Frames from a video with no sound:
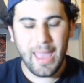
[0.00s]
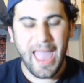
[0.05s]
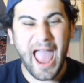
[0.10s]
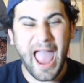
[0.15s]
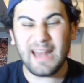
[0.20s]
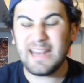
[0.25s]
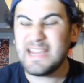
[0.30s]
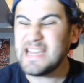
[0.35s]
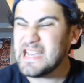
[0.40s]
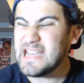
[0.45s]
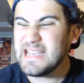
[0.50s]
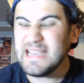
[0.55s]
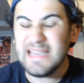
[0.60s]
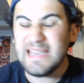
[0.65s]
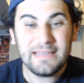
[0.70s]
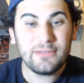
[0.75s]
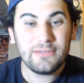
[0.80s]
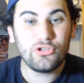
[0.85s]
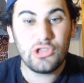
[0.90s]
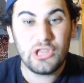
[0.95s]
And he
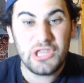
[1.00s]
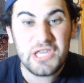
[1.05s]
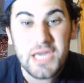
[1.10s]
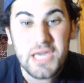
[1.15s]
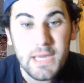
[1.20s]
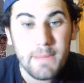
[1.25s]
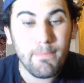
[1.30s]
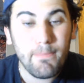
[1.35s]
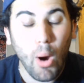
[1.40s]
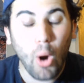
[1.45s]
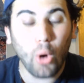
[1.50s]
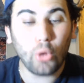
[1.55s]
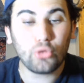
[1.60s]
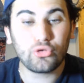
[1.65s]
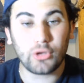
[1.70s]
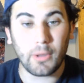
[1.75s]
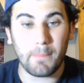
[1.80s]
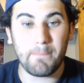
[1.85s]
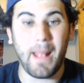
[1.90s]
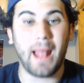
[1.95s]
is the
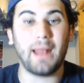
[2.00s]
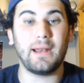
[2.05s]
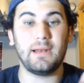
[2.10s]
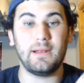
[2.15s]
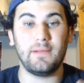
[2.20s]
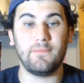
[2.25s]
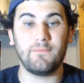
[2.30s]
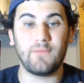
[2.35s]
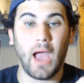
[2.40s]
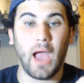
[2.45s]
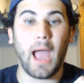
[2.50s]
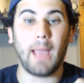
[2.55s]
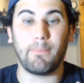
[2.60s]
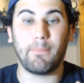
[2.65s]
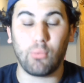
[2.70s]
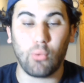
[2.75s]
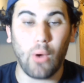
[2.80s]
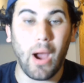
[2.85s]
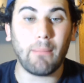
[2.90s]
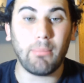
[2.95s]
most competitive guy
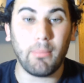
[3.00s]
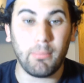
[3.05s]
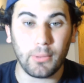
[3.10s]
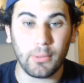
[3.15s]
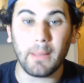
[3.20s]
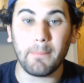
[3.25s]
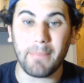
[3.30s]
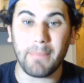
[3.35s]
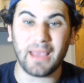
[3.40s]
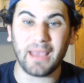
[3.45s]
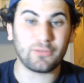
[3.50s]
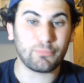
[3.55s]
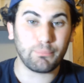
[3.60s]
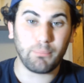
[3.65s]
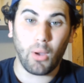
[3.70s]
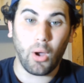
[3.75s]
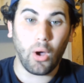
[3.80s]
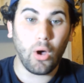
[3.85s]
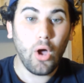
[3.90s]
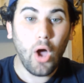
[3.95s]
probably in
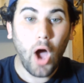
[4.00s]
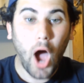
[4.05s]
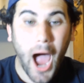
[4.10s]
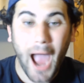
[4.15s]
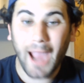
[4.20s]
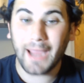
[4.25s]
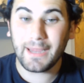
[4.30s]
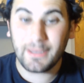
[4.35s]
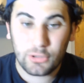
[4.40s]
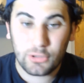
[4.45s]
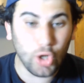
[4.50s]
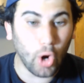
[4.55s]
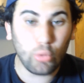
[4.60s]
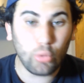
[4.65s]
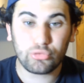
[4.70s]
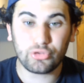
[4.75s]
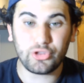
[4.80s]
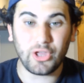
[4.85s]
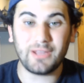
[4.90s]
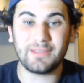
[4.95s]
baseball. I
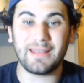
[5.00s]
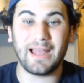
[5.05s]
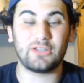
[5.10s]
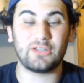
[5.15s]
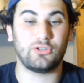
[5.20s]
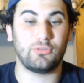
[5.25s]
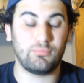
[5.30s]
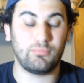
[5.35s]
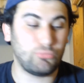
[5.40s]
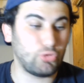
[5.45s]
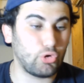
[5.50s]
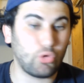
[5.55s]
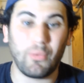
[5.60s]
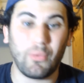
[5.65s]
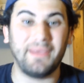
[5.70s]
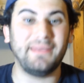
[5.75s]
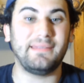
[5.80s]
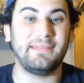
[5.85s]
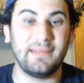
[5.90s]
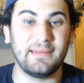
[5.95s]
don't think that's
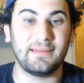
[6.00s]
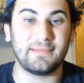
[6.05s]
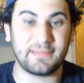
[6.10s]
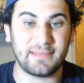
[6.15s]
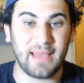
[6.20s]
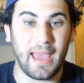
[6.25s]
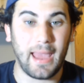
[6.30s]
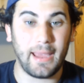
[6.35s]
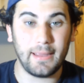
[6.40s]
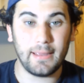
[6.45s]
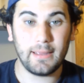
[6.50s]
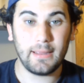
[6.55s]
crazy to say.